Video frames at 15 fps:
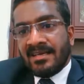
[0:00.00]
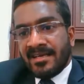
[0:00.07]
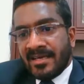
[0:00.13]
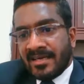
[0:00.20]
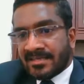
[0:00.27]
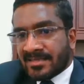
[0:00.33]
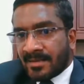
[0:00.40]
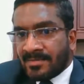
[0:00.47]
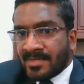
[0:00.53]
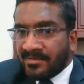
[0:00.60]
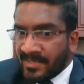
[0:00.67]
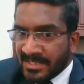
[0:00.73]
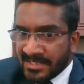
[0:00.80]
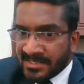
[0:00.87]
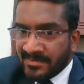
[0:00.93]
It is something
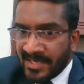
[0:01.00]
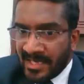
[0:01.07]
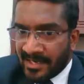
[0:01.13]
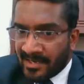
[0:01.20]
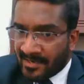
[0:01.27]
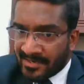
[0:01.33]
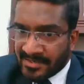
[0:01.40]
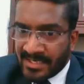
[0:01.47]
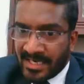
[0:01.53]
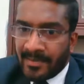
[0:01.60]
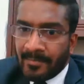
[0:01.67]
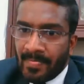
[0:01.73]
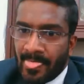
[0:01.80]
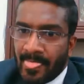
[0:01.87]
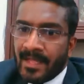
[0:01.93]
which is very interesting.
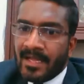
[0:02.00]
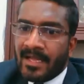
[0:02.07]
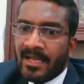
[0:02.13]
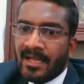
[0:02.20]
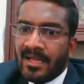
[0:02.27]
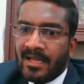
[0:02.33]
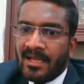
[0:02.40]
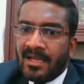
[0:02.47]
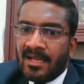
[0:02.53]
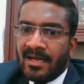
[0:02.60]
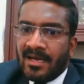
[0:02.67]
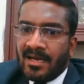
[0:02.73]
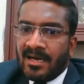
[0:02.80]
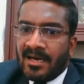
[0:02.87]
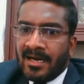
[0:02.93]

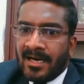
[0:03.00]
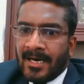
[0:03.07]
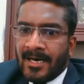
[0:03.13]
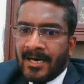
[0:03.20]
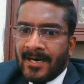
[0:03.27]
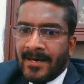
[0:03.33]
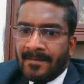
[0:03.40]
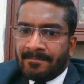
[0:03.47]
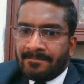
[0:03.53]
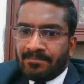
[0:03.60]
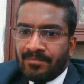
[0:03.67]
Uh,